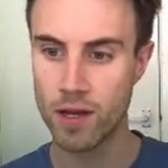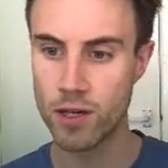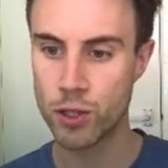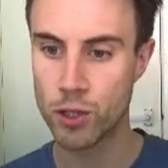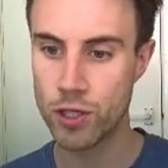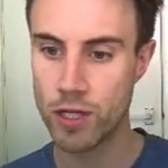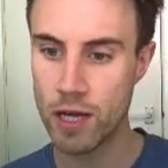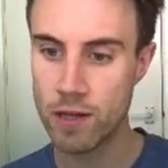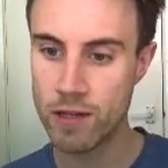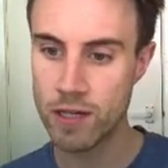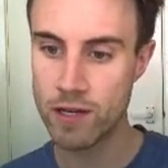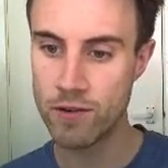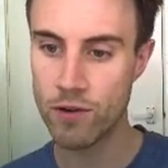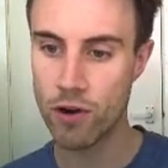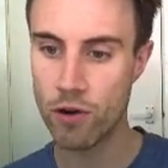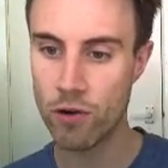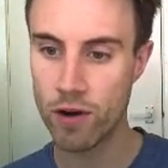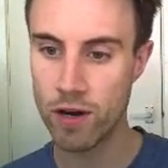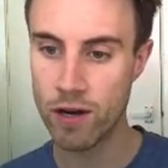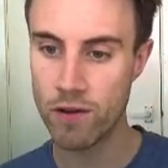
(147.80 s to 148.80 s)
So now that you've,
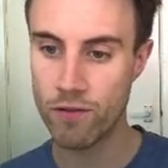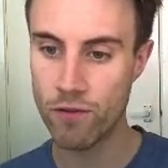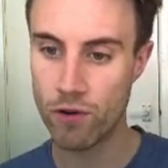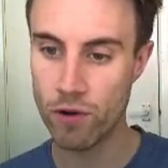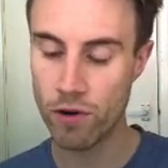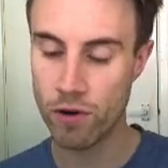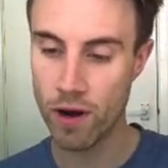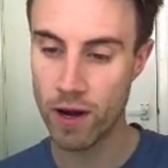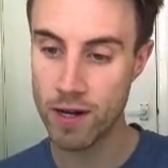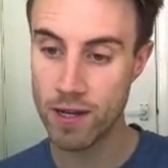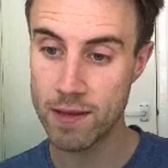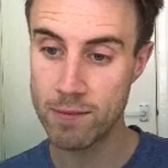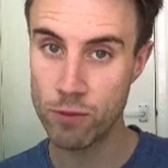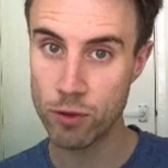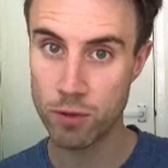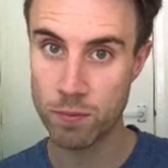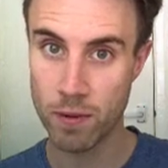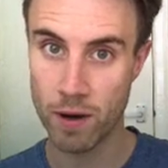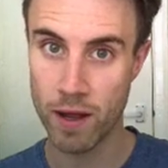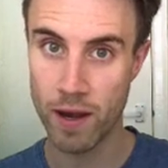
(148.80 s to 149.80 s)
cre you've created the
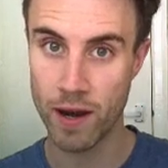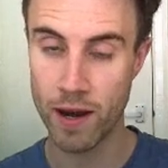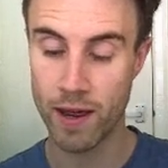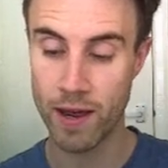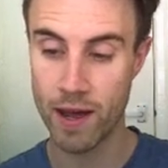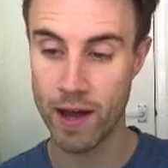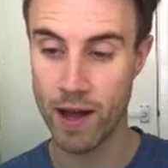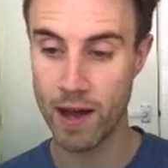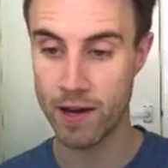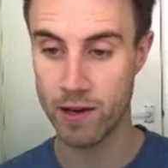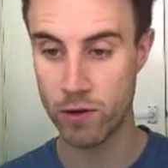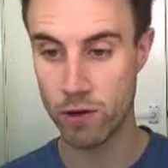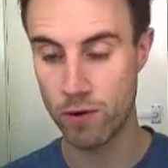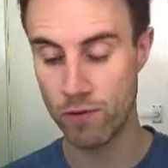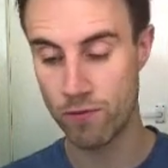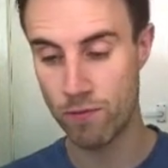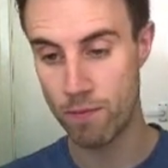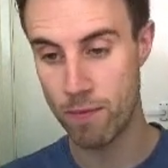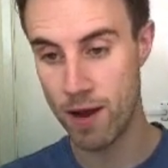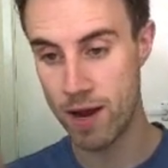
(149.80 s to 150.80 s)
multiplier layer and
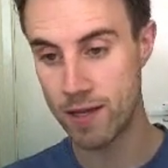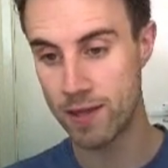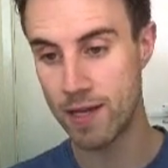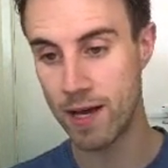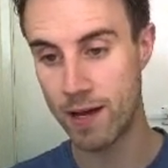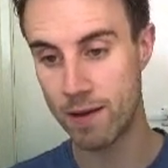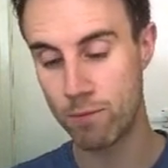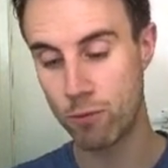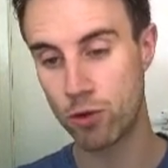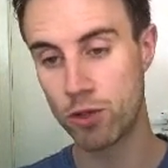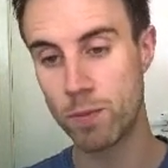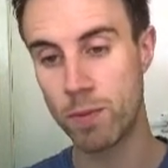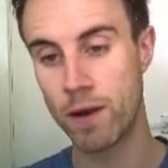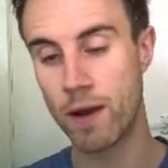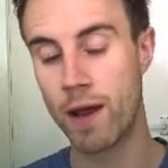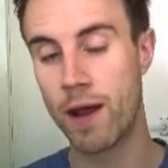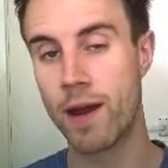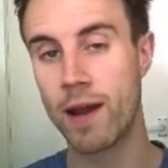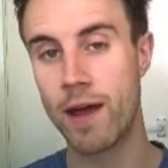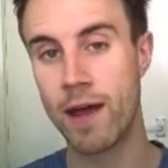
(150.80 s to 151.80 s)
you've made that
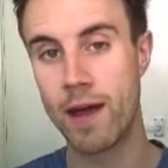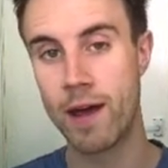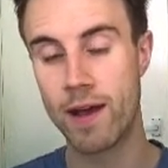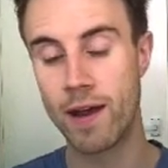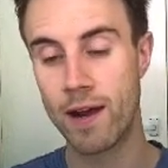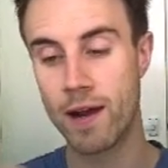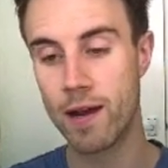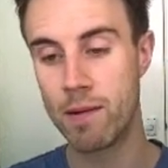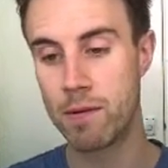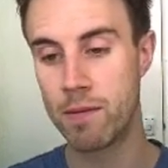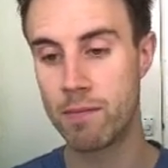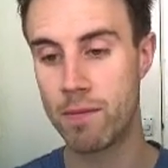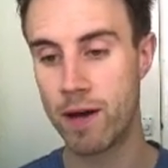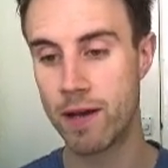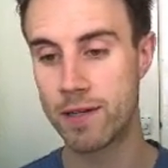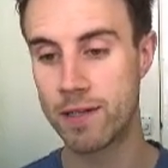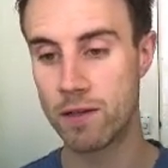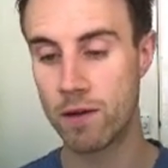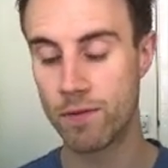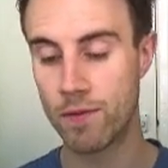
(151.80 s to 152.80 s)
multiplier layer a clipping
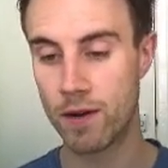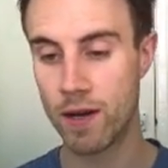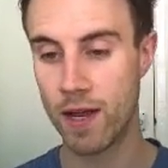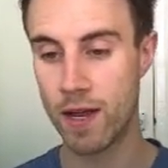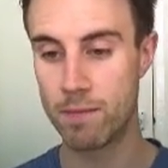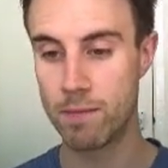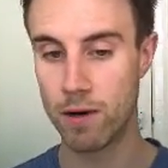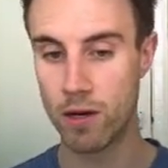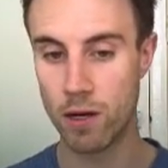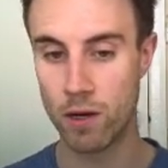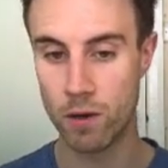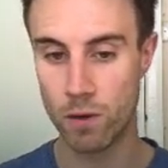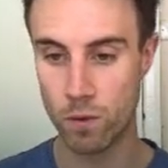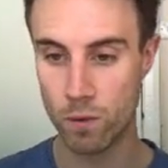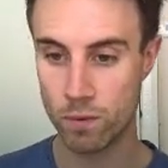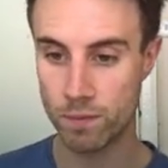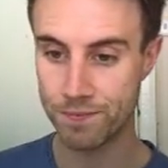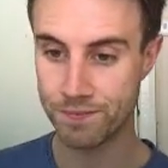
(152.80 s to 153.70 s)
mask of the layer below,